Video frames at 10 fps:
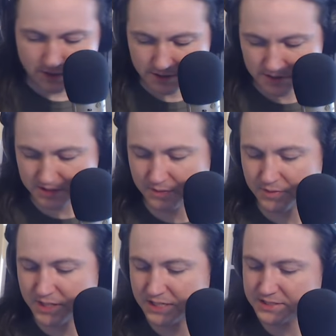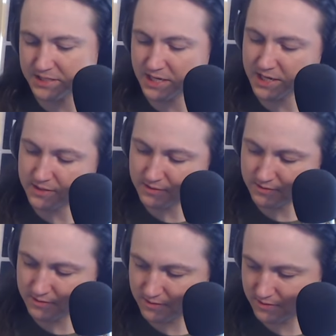somebody said
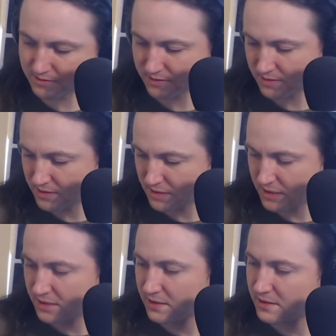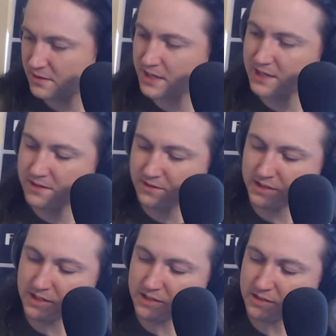that
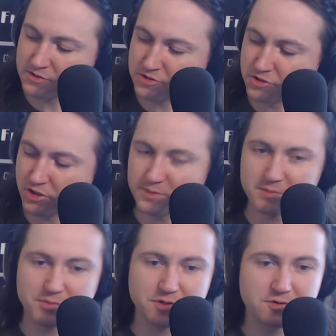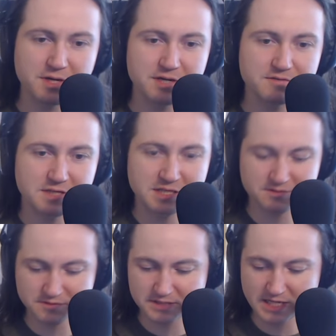the German Blu-ray of the
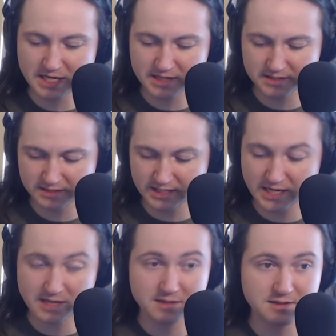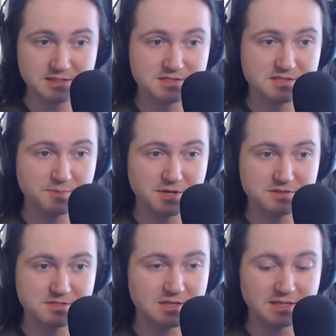Evil Dead, yeah, is
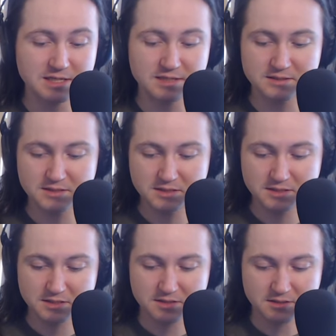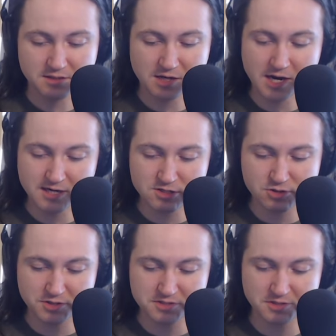supposedly not
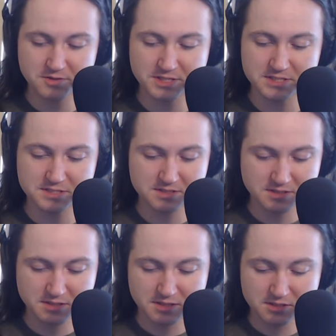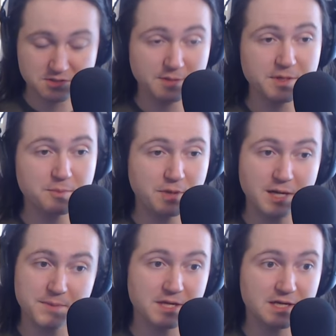George Lucas. So I'm going to pop
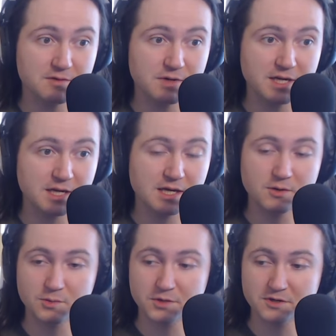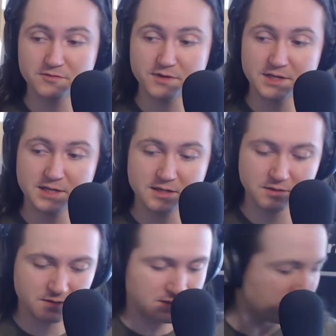that in right now, and we're going to find out.